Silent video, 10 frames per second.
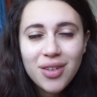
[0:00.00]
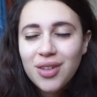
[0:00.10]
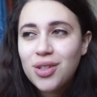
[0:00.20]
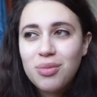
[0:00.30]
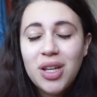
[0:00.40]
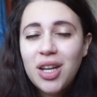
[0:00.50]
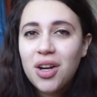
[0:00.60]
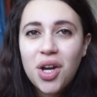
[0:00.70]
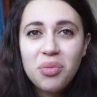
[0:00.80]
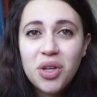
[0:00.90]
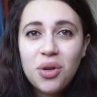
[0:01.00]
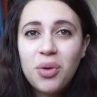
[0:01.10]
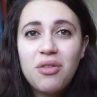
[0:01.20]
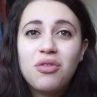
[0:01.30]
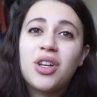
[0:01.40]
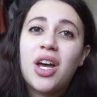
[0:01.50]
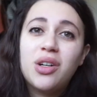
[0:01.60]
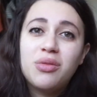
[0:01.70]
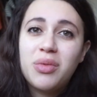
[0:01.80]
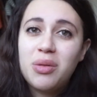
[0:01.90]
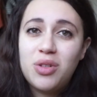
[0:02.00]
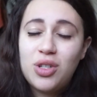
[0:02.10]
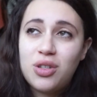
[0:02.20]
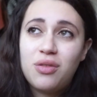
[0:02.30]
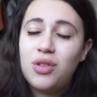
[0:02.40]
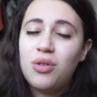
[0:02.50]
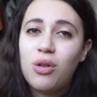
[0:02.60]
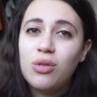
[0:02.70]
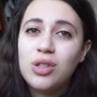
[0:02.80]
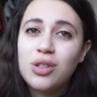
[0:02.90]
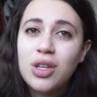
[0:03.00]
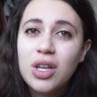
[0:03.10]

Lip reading: Not many are coming your way for now, maybe just a few old